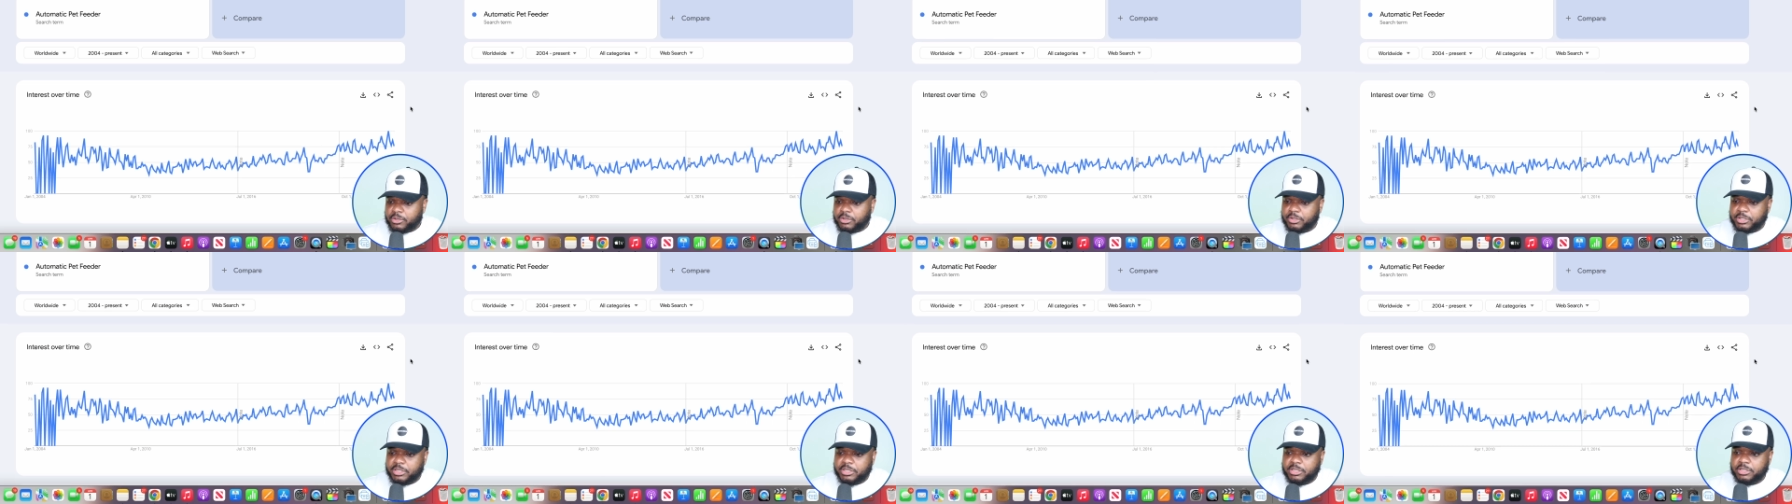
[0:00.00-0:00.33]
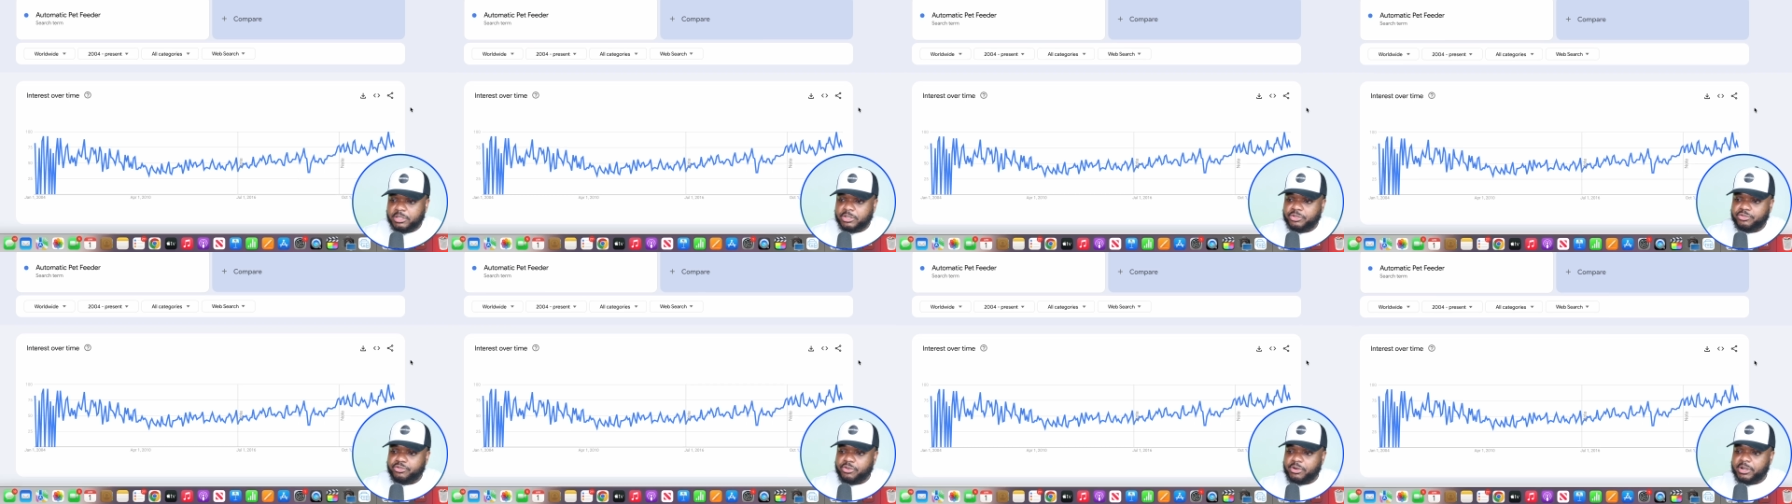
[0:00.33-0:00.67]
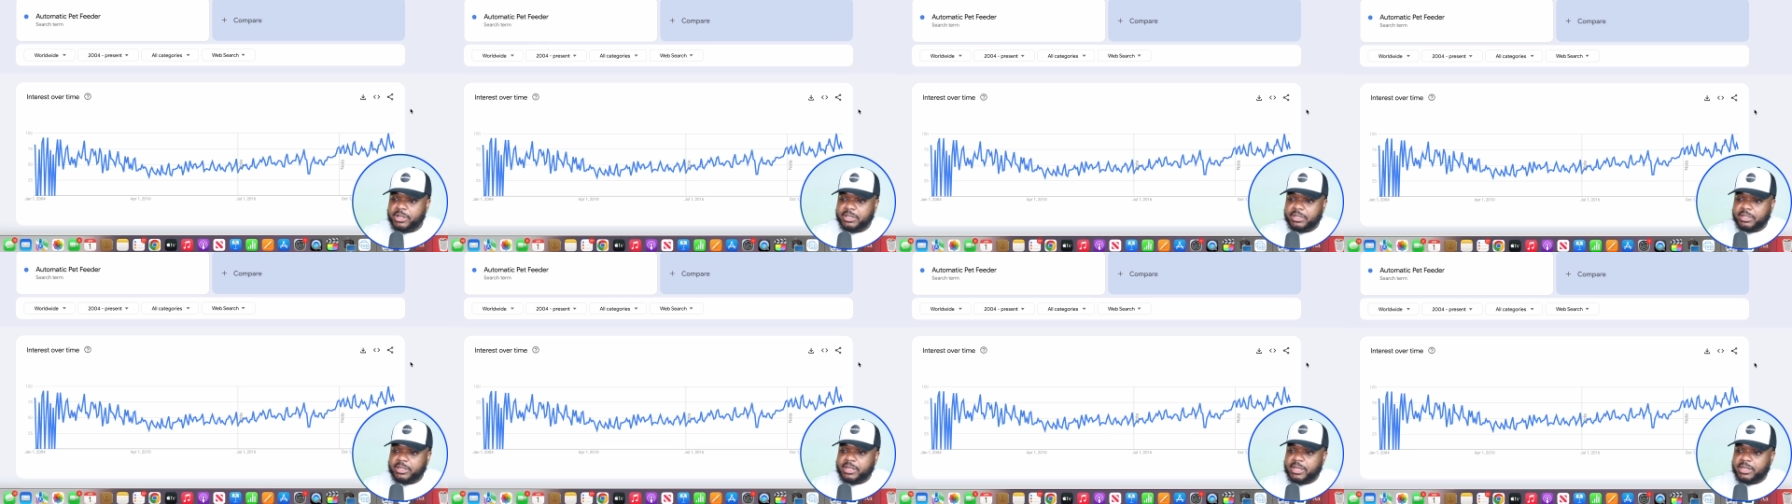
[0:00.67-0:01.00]
So this is a strong
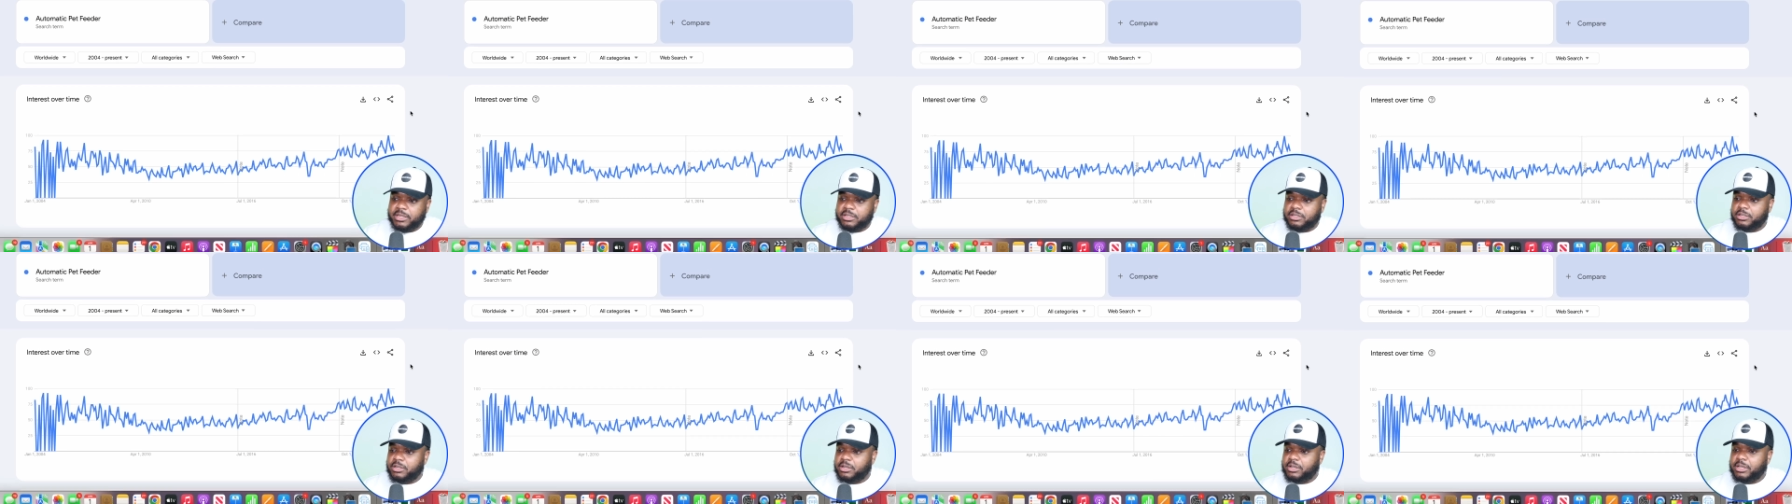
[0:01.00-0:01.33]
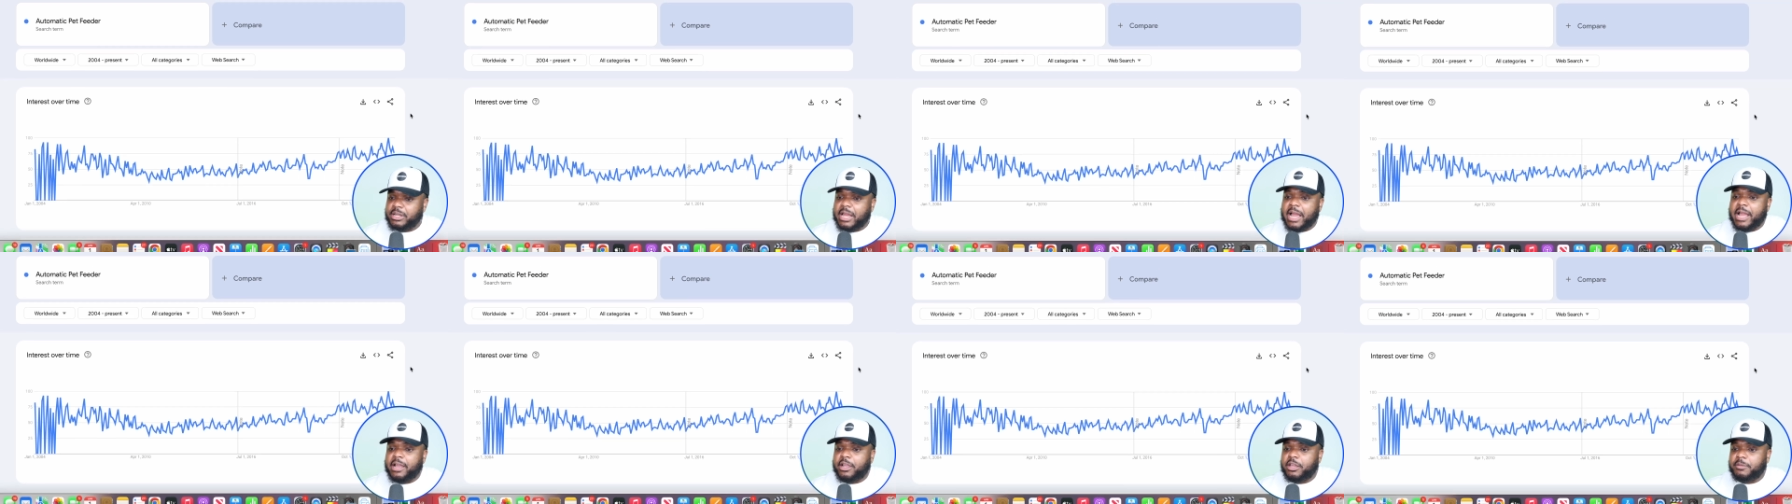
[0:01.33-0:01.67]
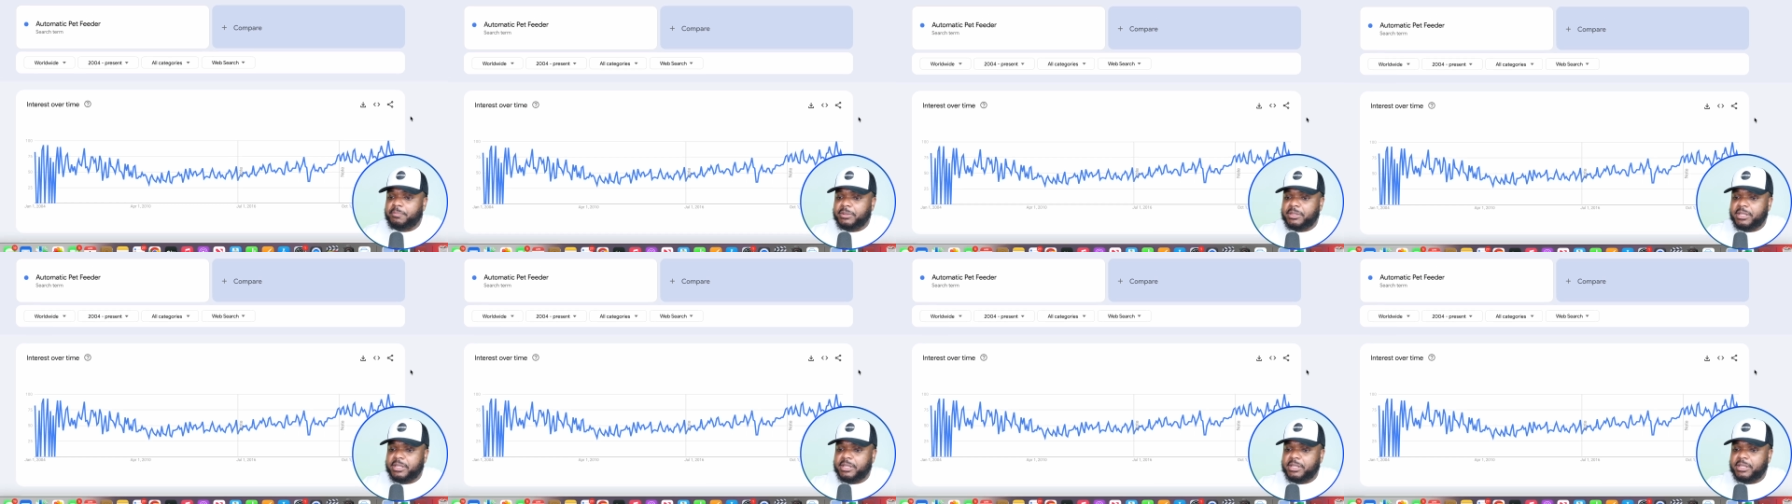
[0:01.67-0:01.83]
indication that I could